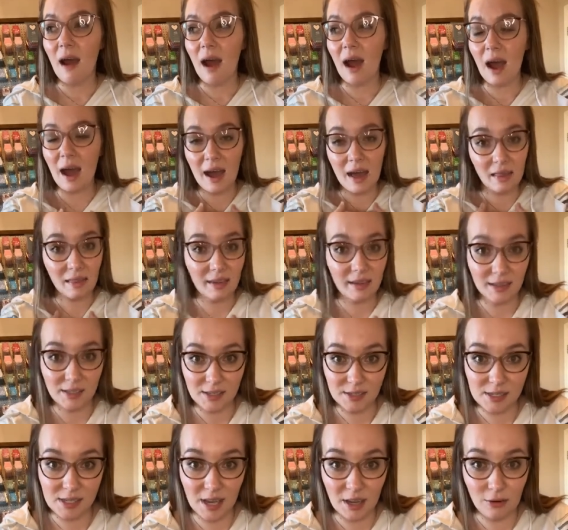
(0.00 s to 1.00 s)
I like to
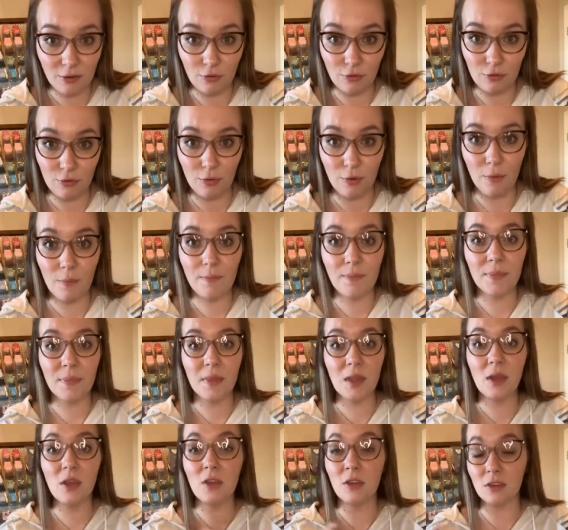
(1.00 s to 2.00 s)
stay neutral.
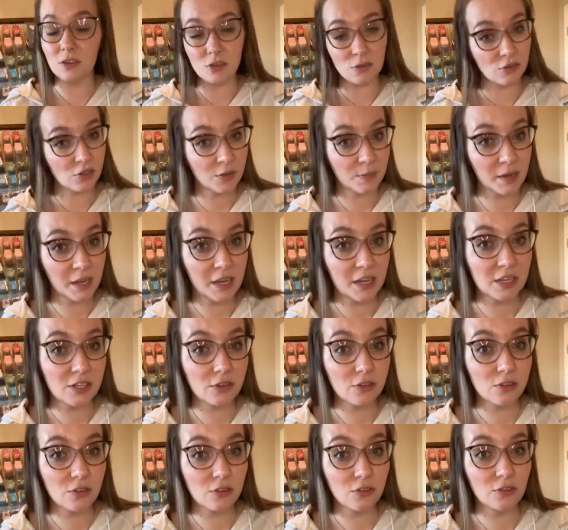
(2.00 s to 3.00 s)
Your social media is
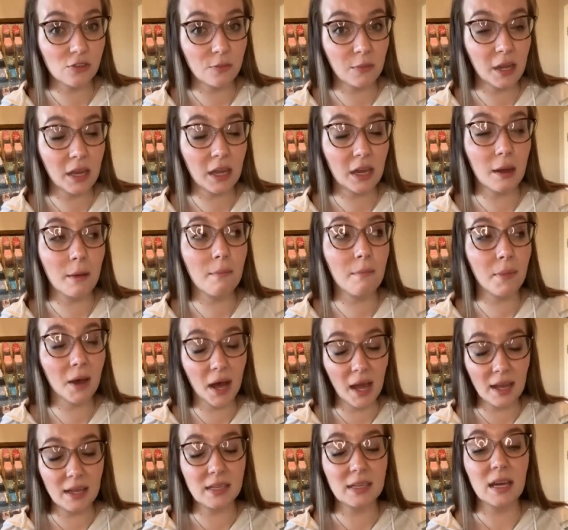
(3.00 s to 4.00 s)
your social media,
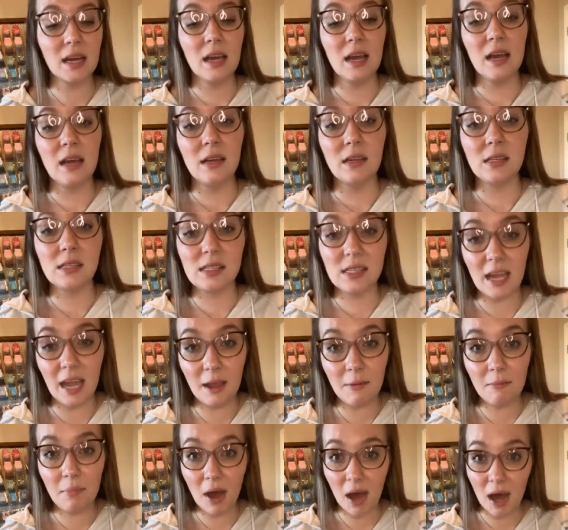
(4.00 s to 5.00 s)
but
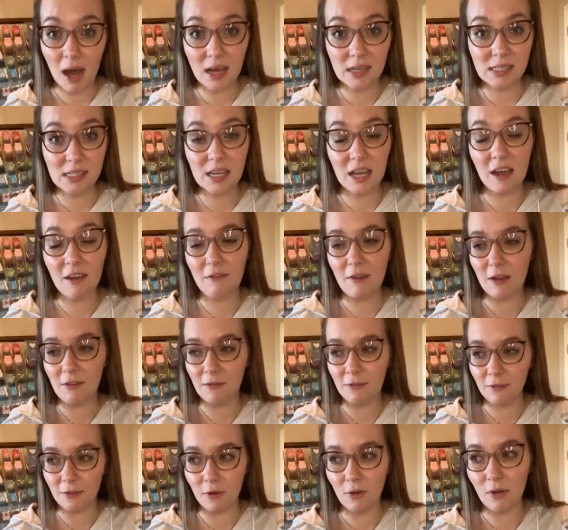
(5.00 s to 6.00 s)
staying positive and
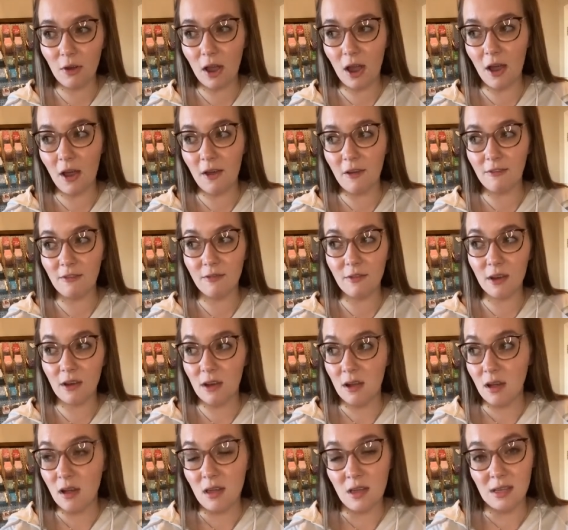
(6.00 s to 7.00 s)
full of
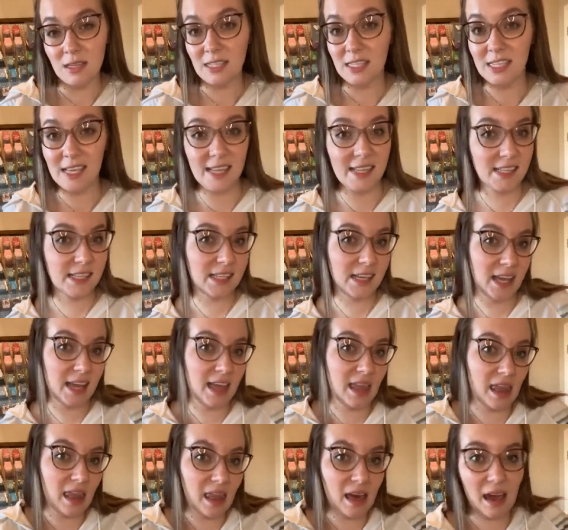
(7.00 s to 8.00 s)
Scentsy
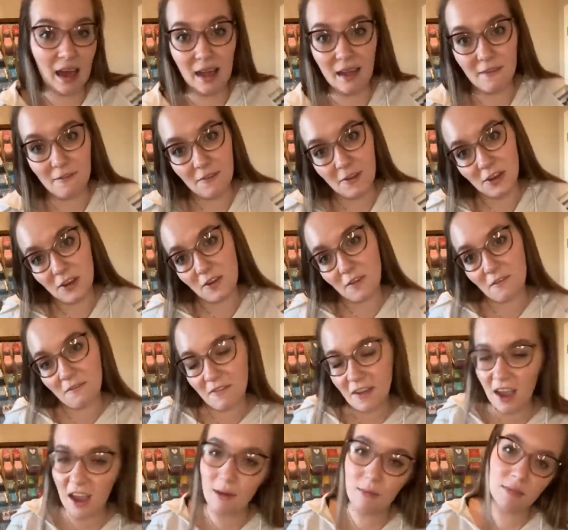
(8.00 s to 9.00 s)
and life and your
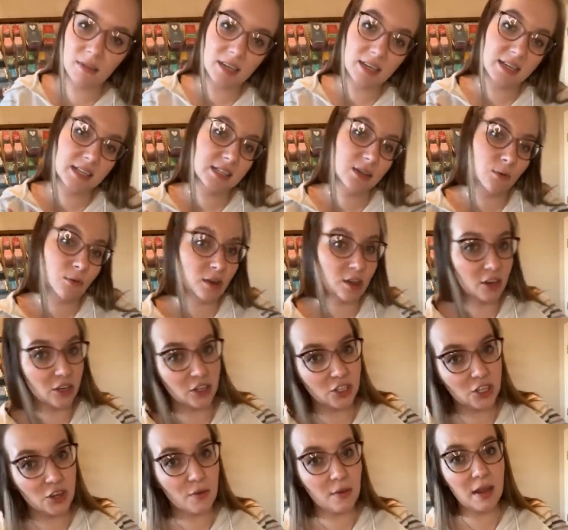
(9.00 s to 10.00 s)
families and what you're
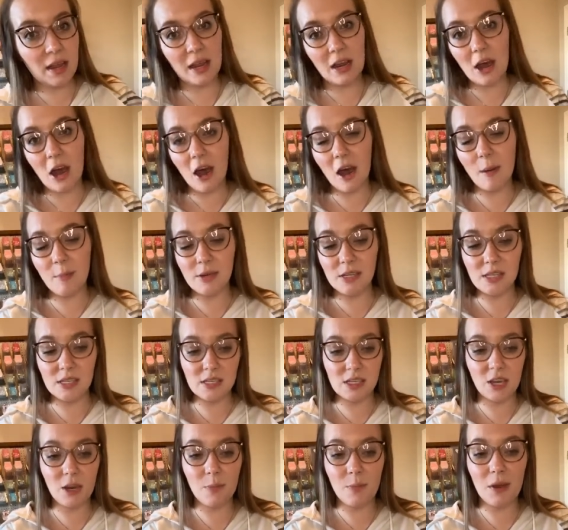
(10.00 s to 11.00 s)
doing and hobbies is
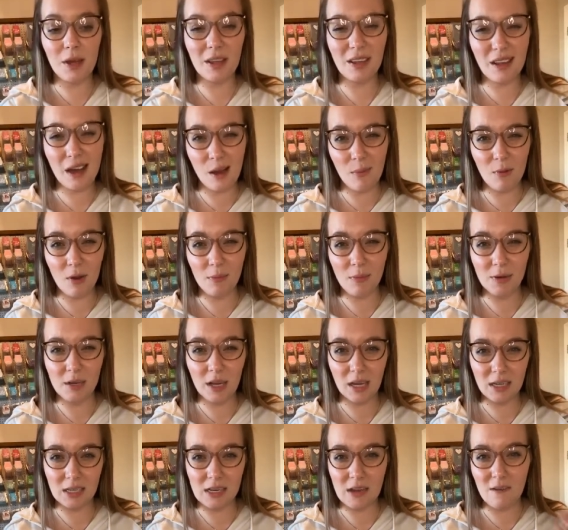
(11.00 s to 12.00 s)
going to be a lot more
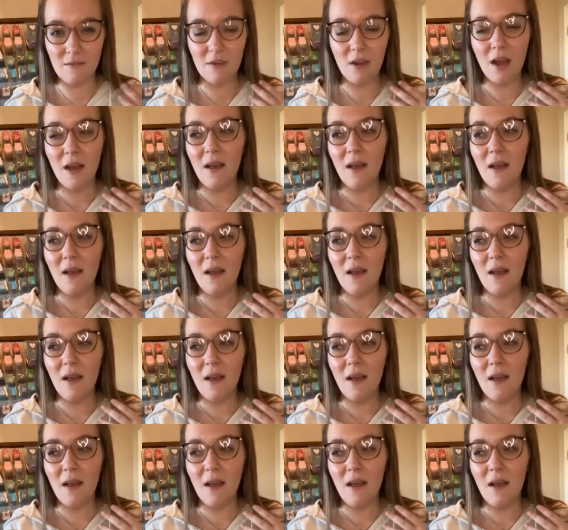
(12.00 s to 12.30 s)
productive